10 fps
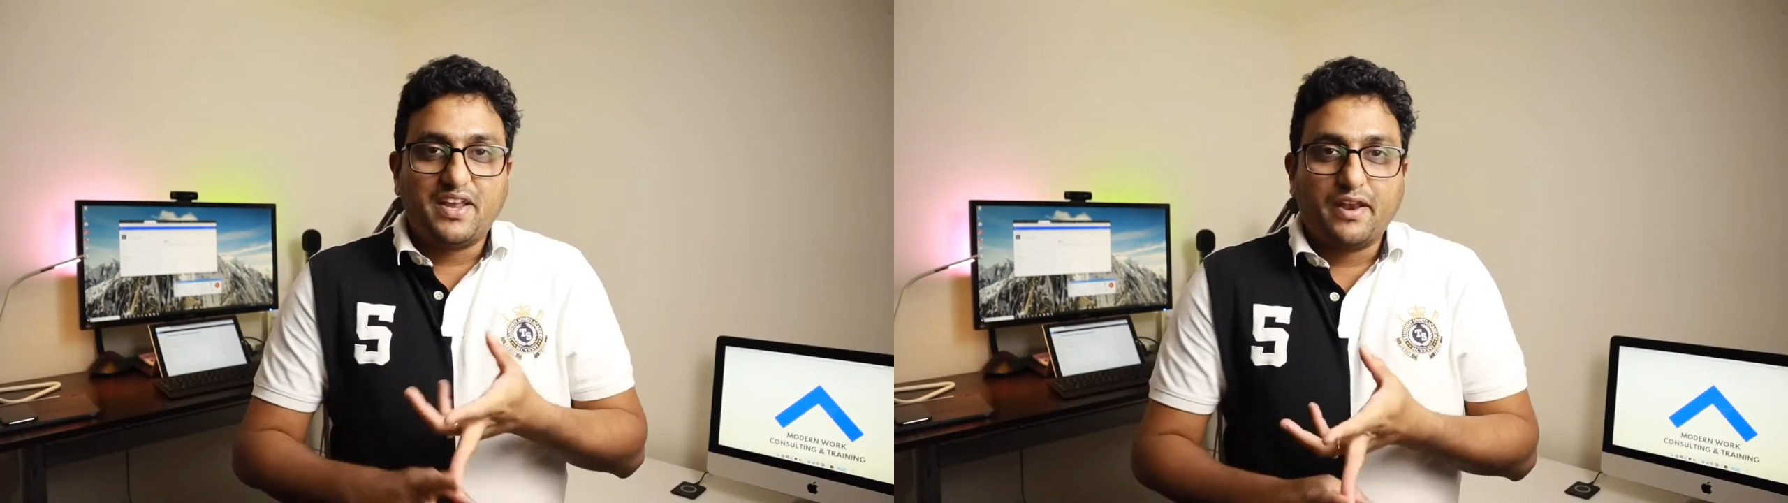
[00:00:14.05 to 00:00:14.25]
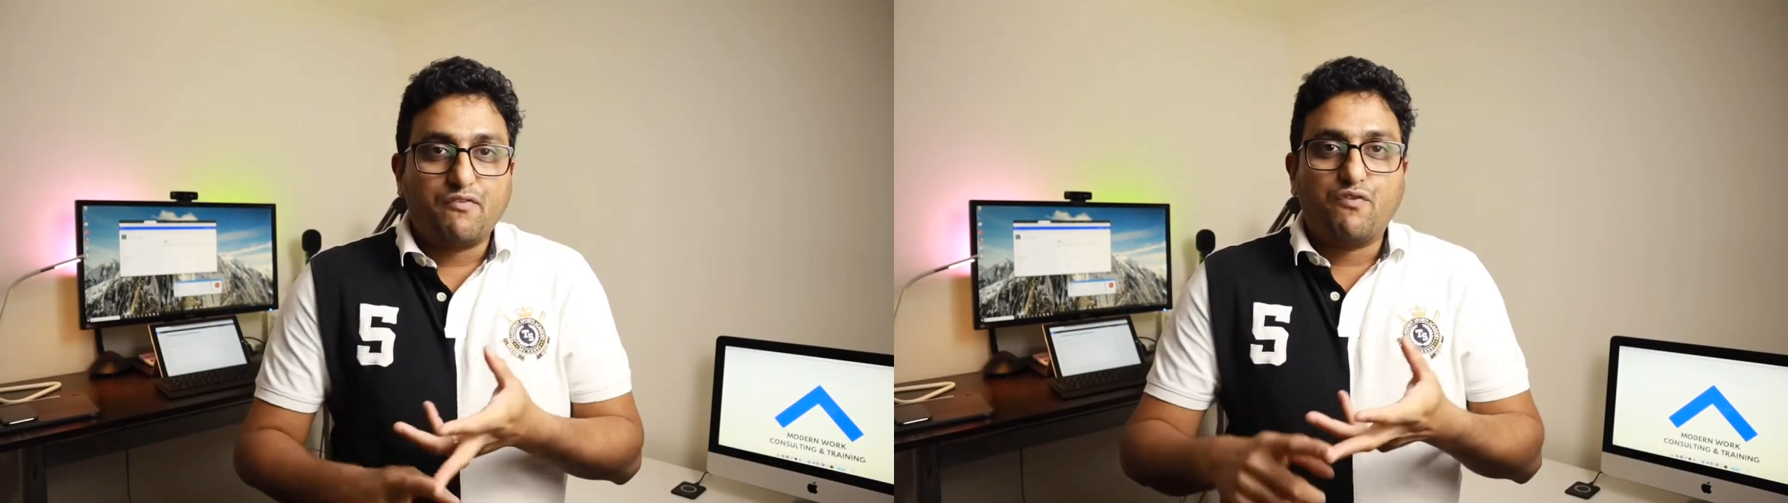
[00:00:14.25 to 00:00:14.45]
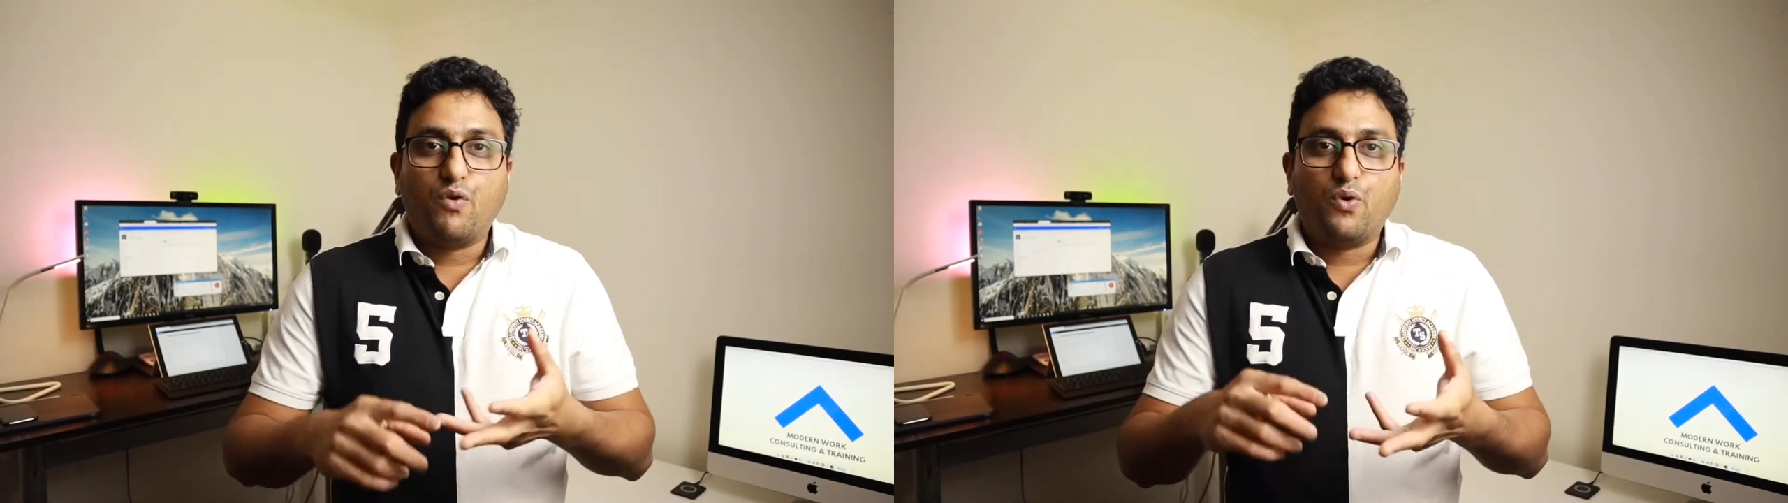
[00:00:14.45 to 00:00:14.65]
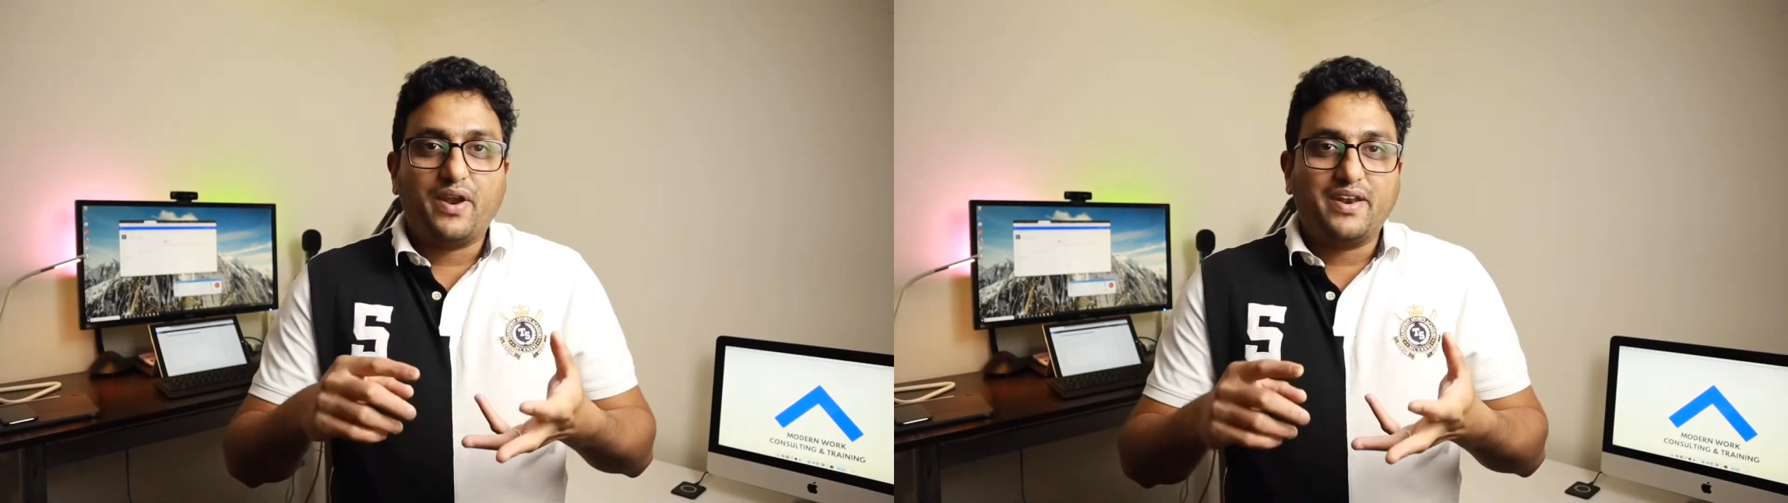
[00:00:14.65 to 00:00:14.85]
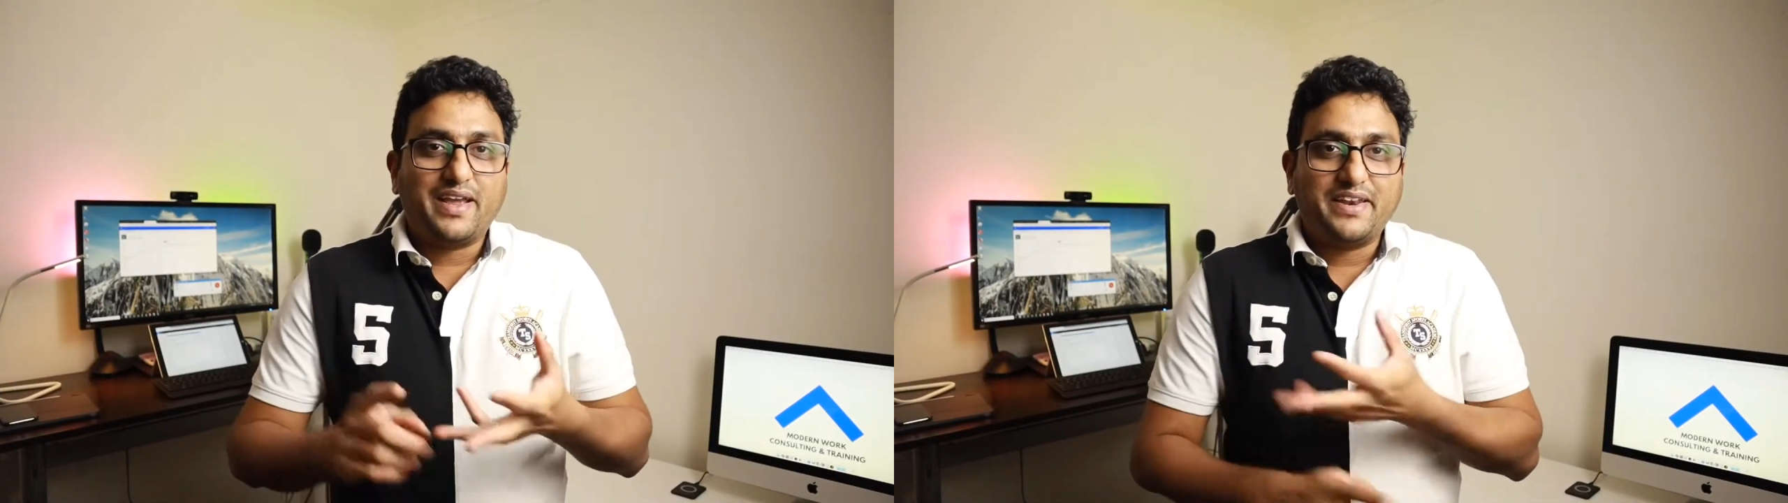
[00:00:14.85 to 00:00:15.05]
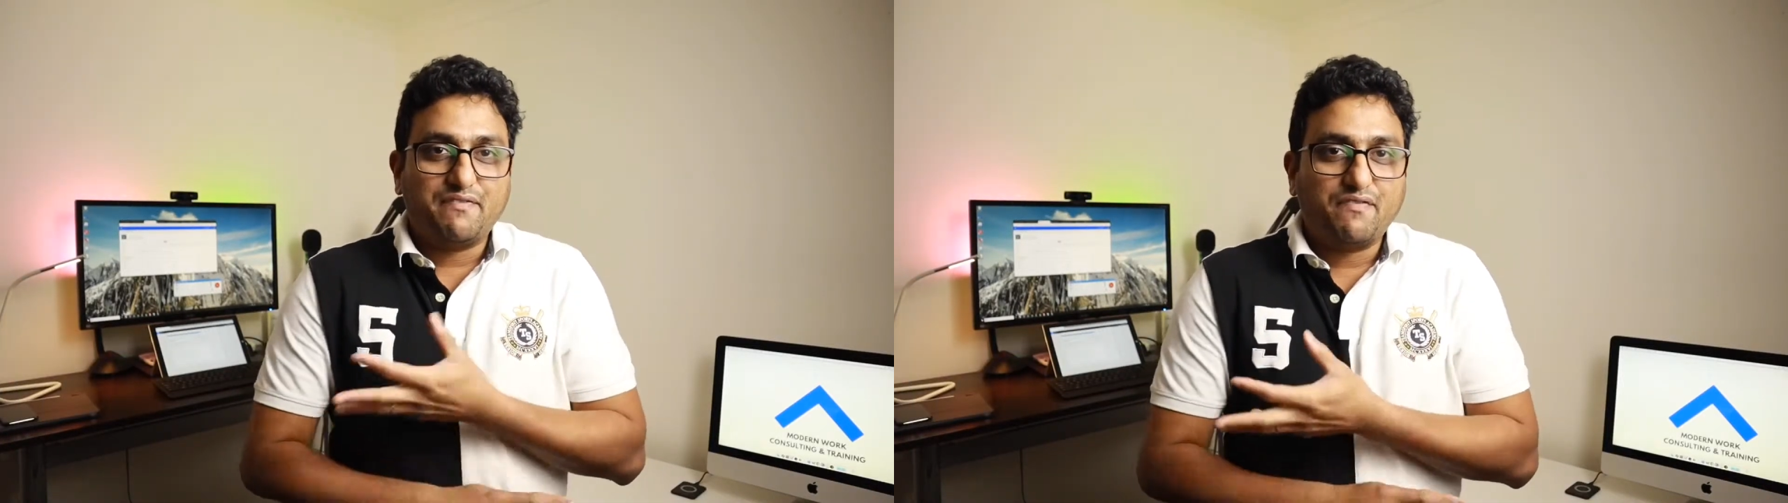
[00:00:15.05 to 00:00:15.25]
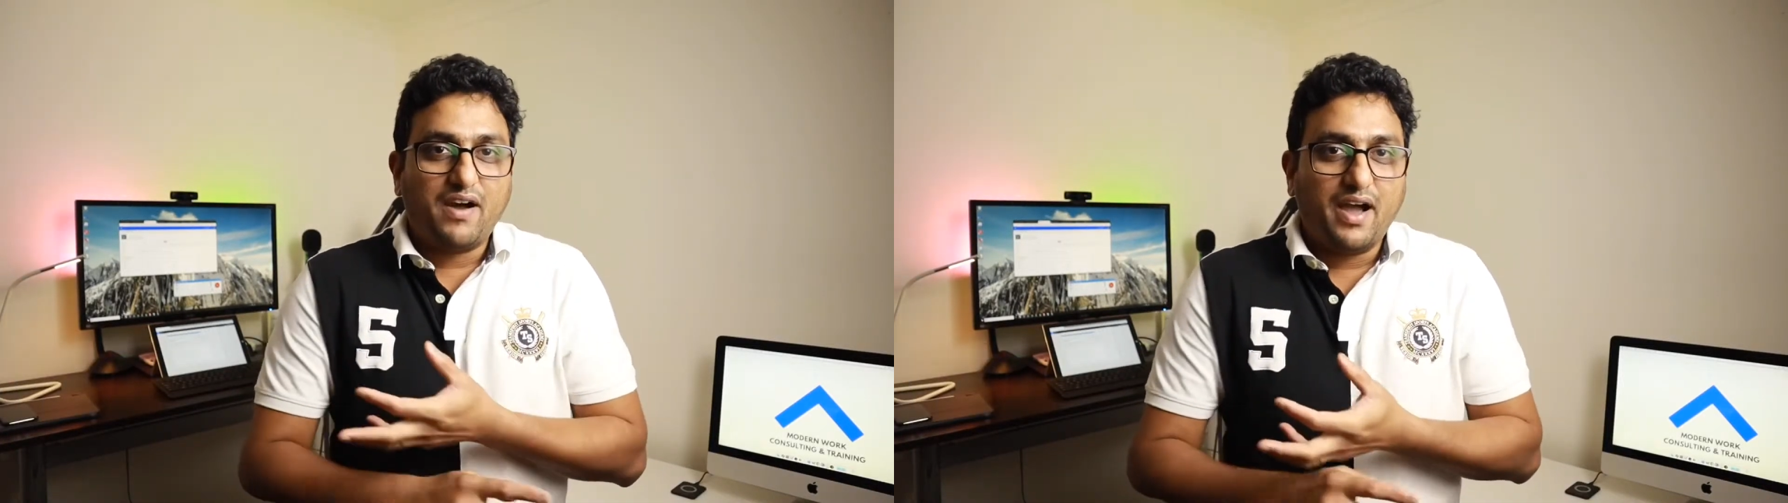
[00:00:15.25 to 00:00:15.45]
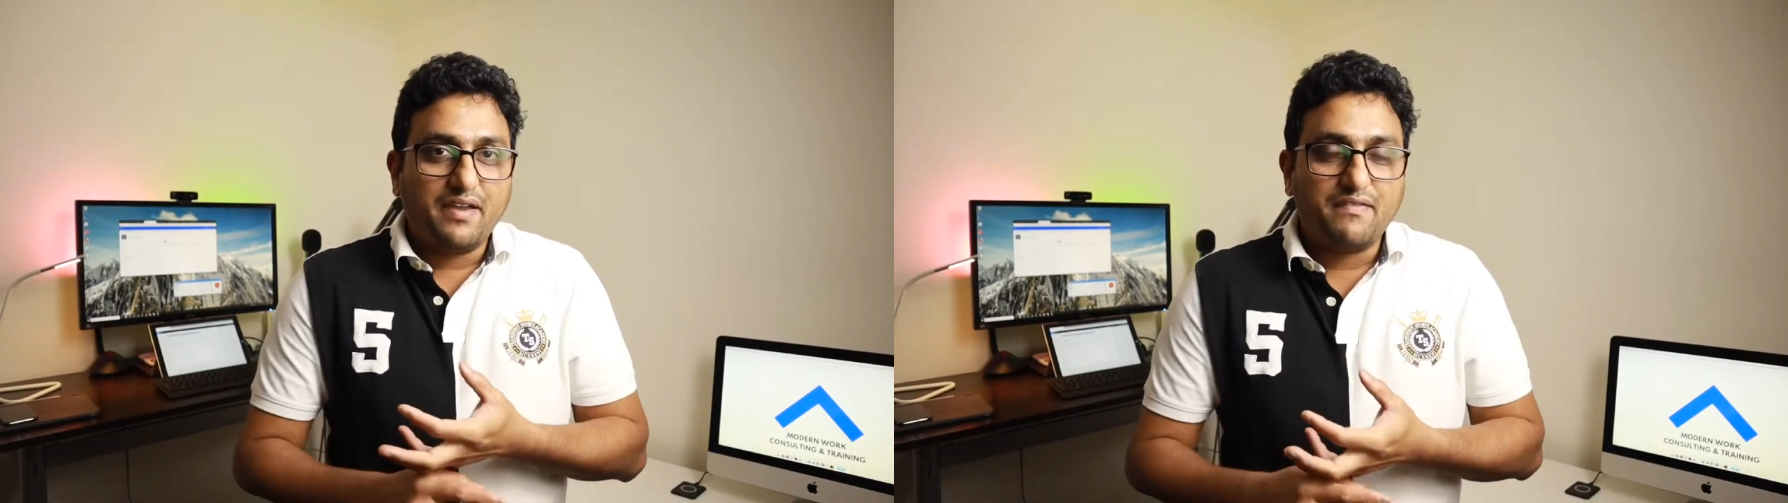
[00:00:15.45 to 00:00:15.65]
94 and
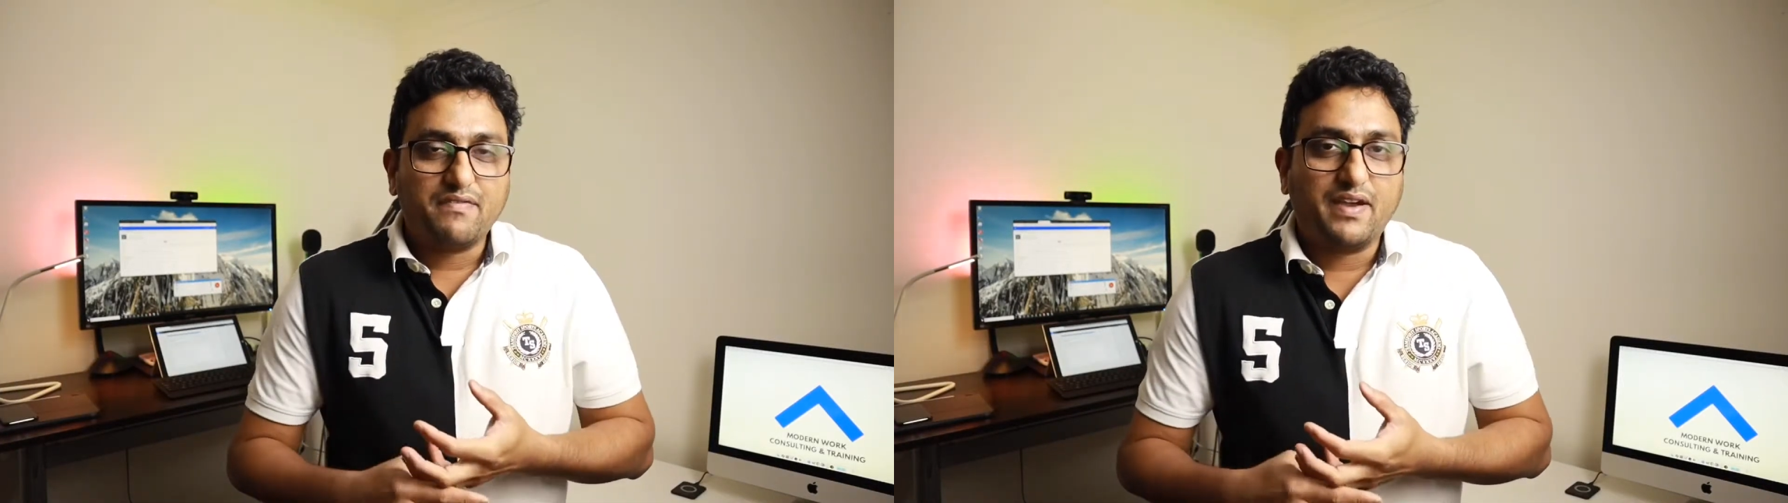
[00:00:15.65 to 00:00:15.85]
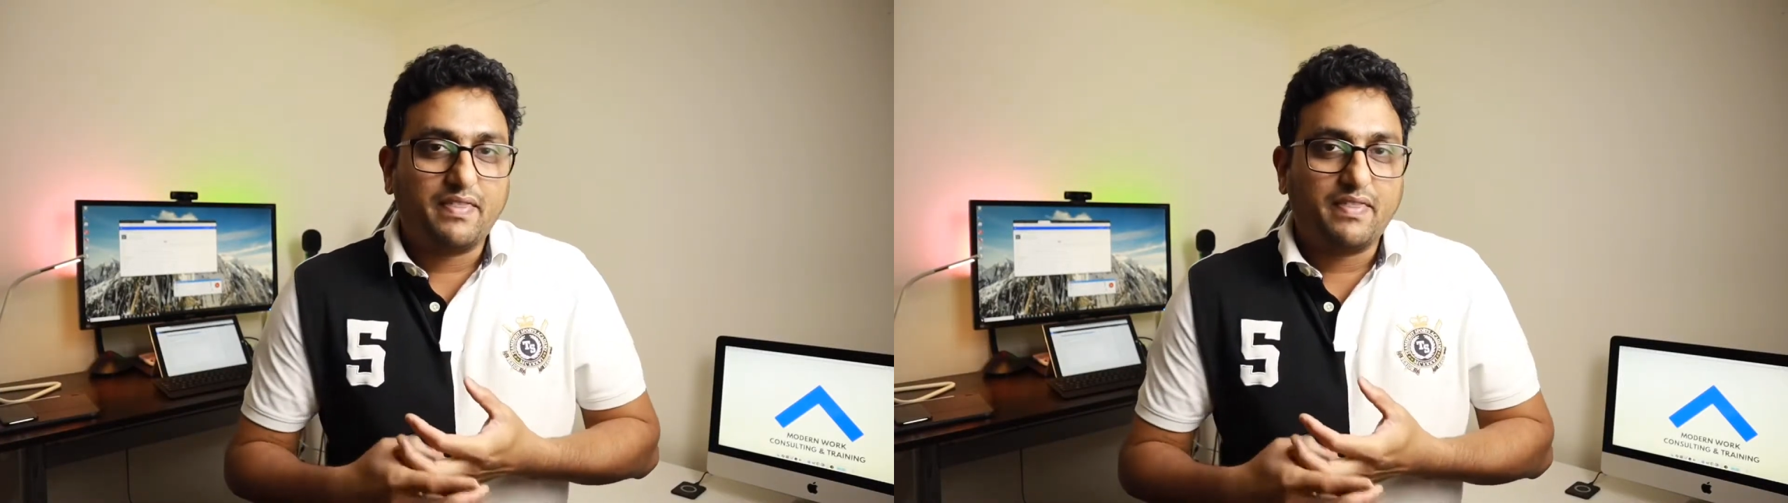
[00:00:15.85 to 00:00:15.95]
95,